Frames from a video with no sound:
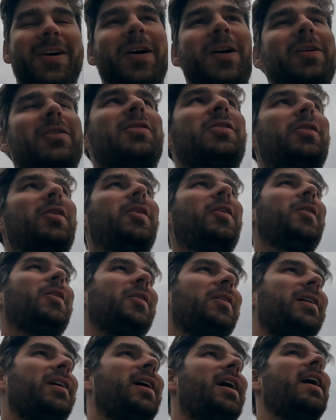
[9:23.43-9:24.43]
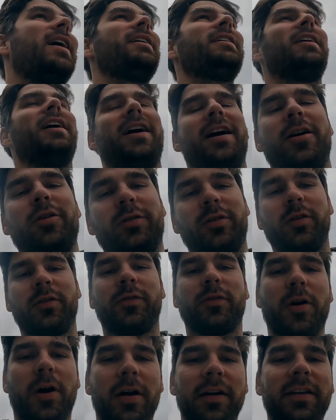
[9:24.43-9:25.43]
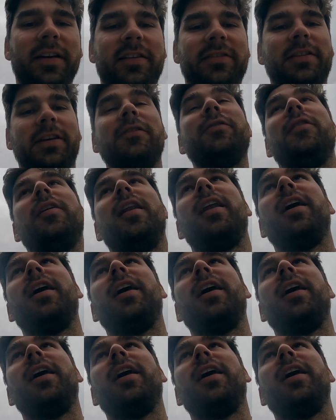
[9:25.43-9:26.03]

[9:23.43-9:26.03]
also kind of out of context, I feel